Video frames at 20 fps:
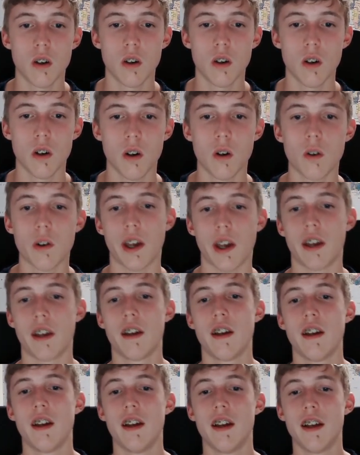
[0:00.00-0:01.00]
Okay,
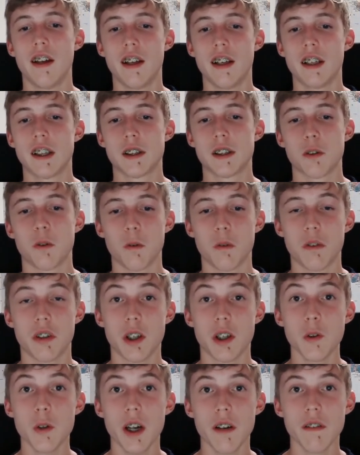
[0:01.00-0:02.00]
so
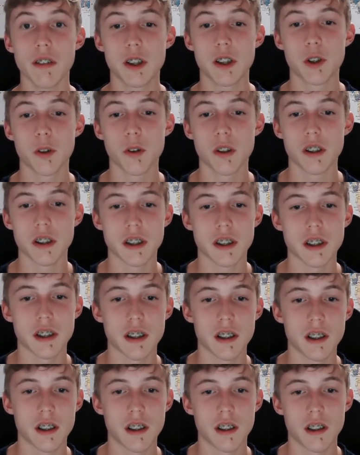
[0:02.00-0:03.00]
now you have a choice.
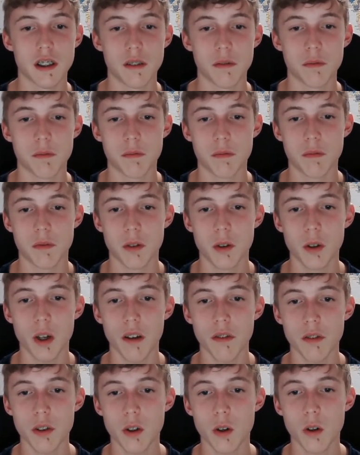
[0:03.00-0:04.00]
Do you
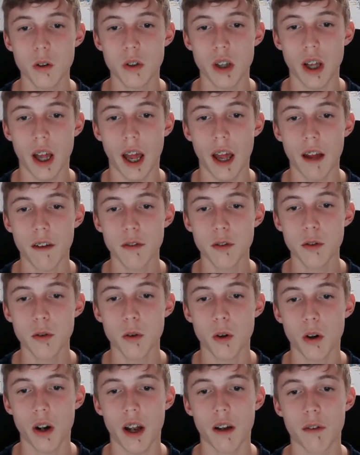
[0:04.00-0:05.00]
have to go to f2
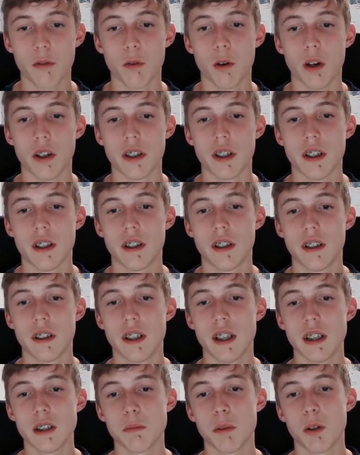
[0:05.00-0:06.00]
or f1?
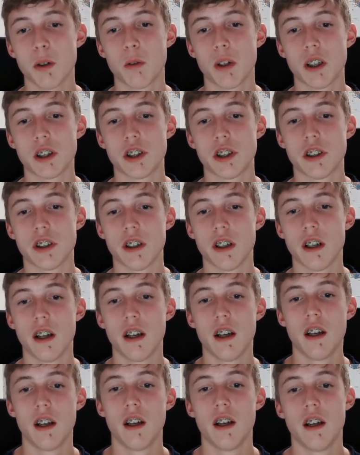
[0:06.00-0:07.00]
That's my question.
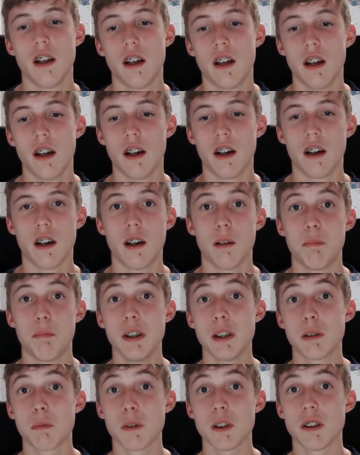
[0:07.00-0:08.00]

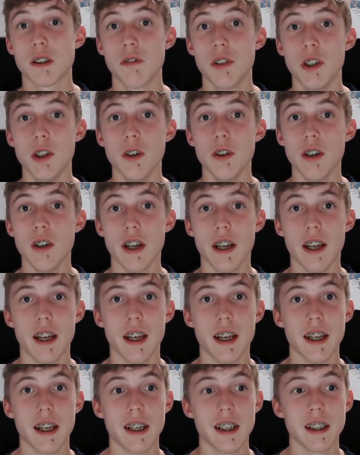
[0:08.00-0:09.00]
Please pause the video
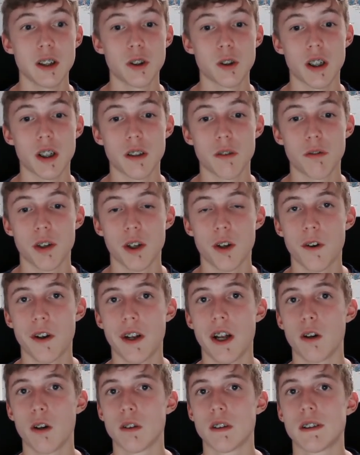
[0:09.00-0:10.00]
and try to figure it
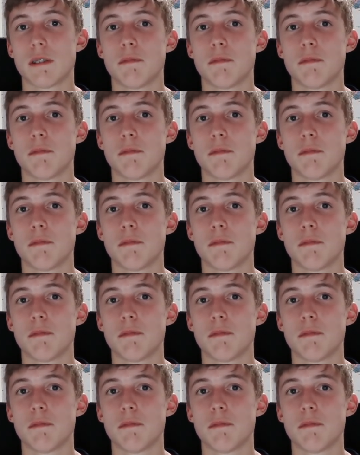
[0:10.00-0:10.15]
out.